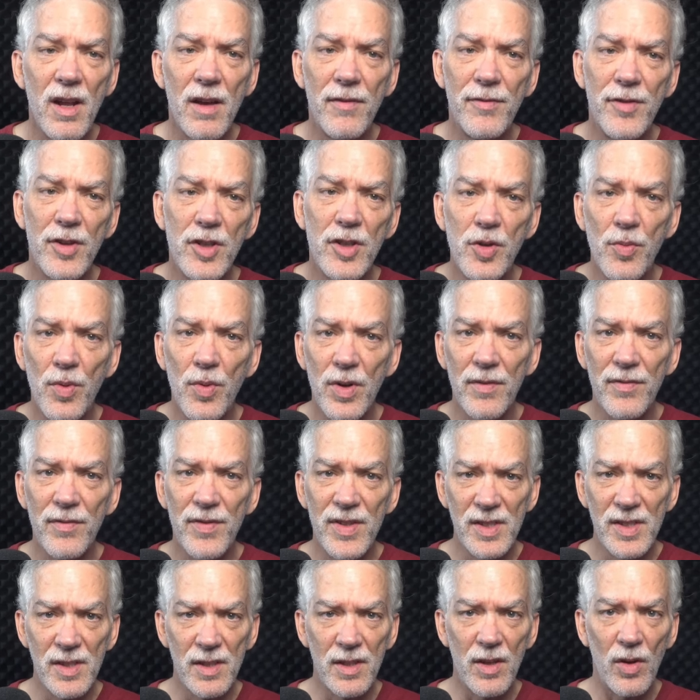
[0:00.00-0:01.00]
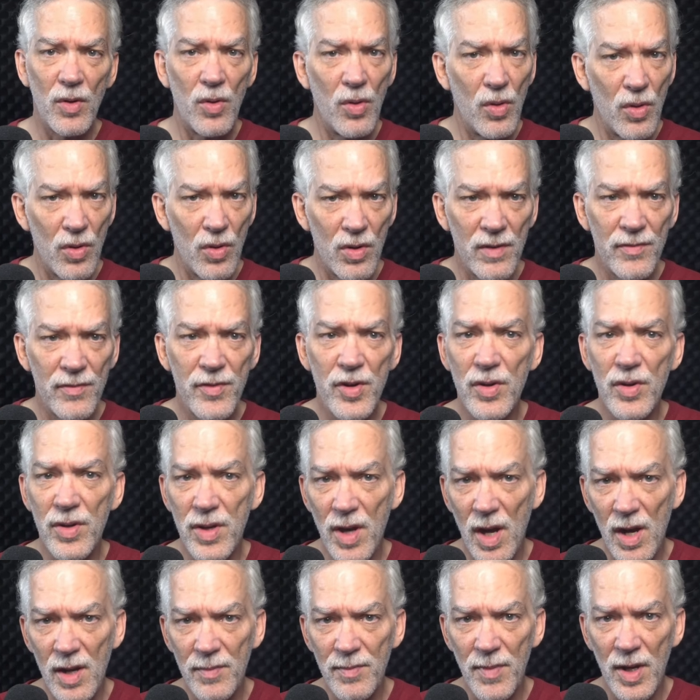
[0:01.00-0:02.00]
that you want to visit the horror of your
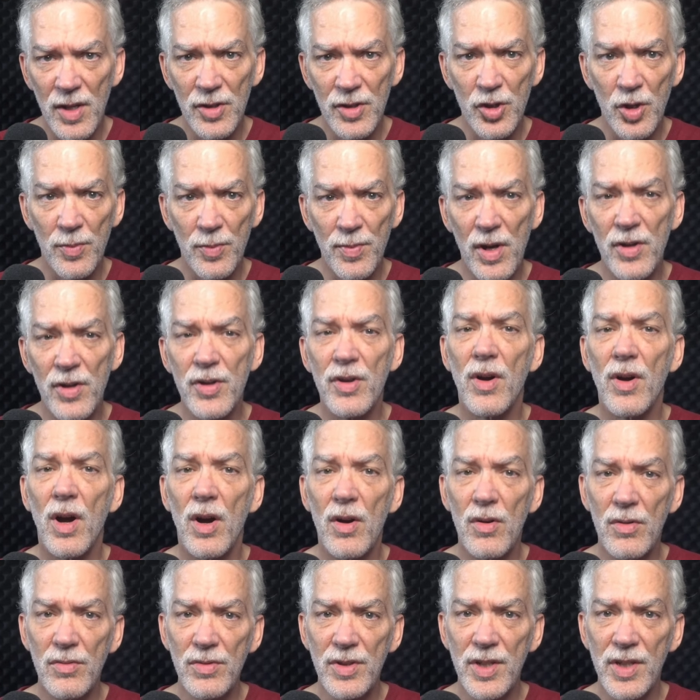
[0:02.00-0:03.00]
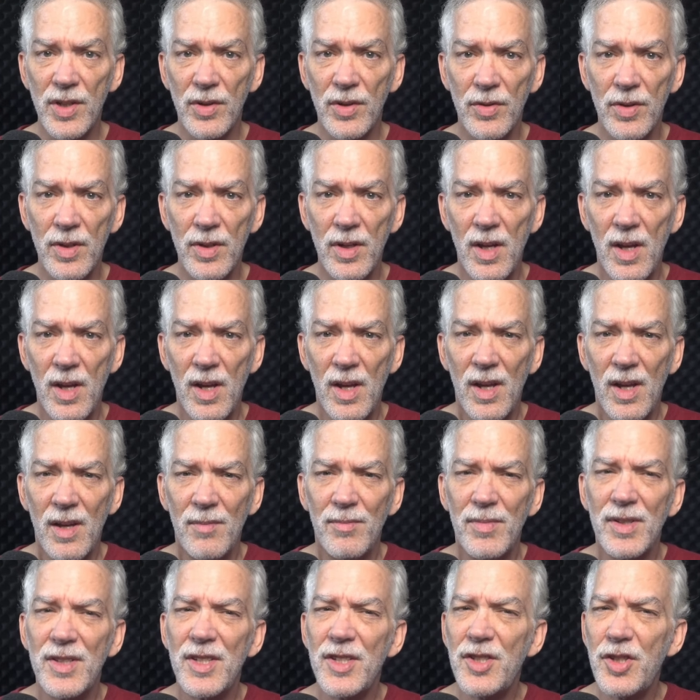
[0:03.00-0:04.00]
God monster upon your own children,
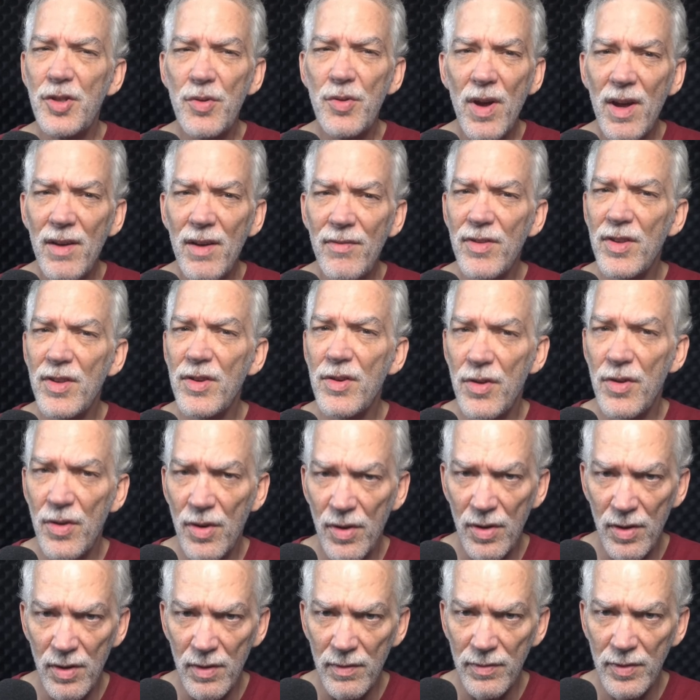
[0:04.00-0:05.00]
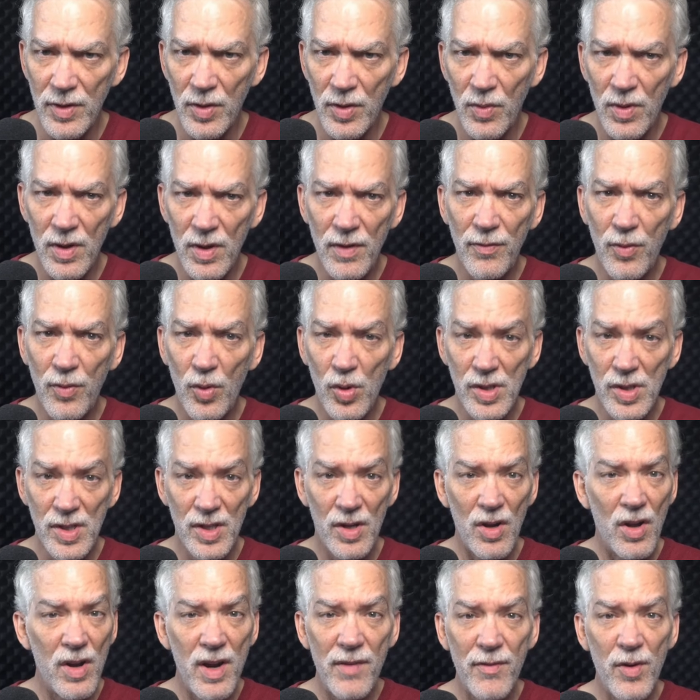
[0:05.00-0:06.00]
but that you have the nerve to want to force it
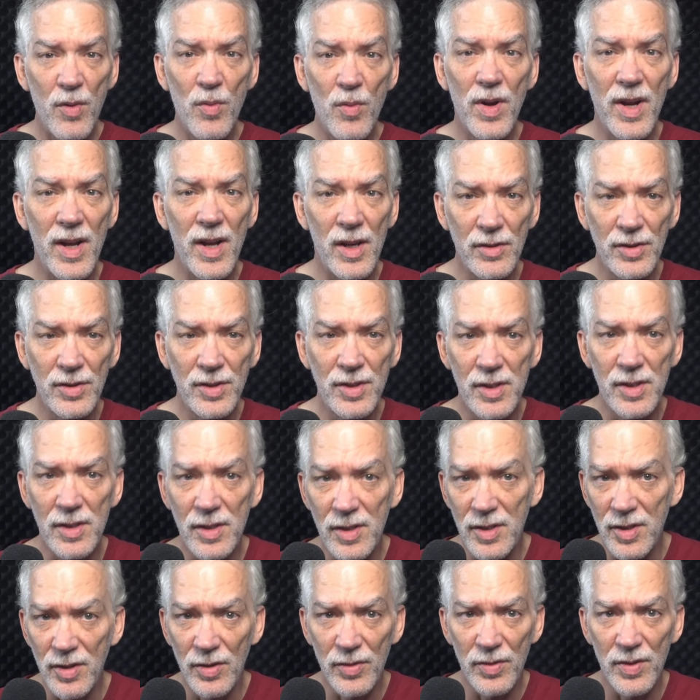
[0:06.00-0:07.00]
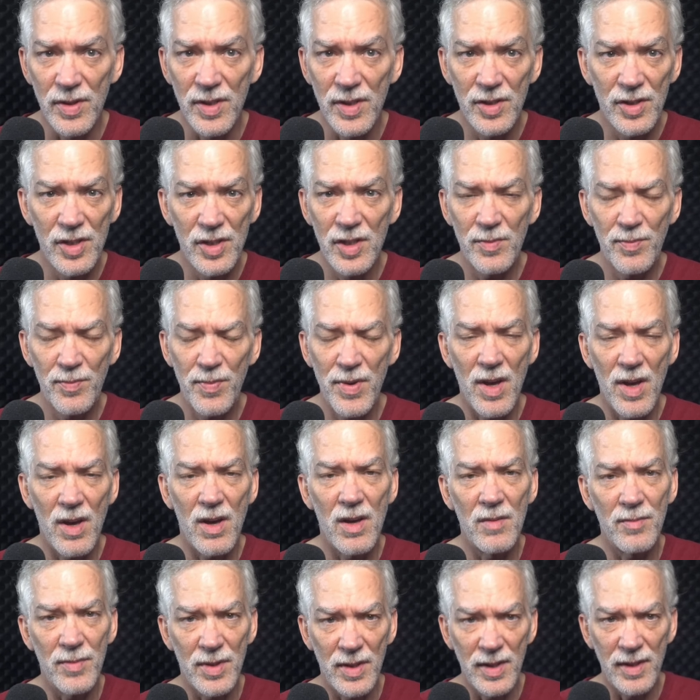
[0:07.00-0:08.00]
on everyone else's children is just
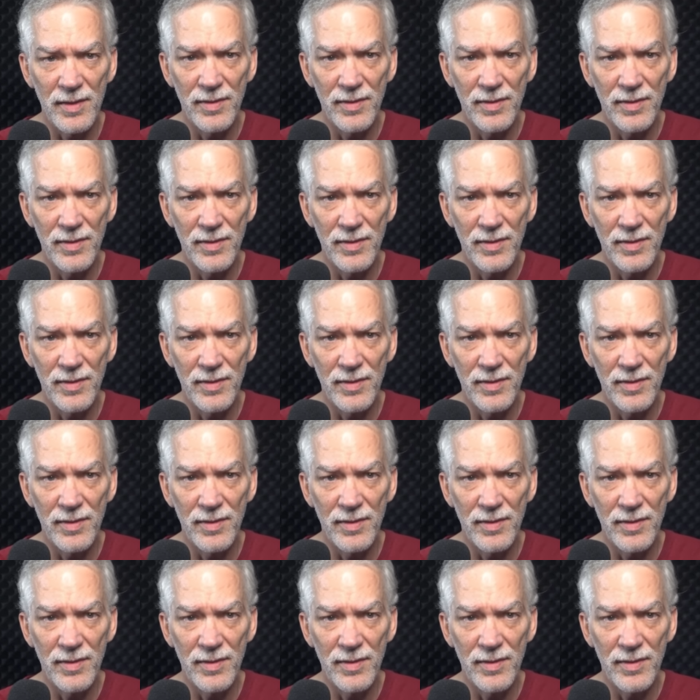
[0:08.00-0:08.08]
beyond belief.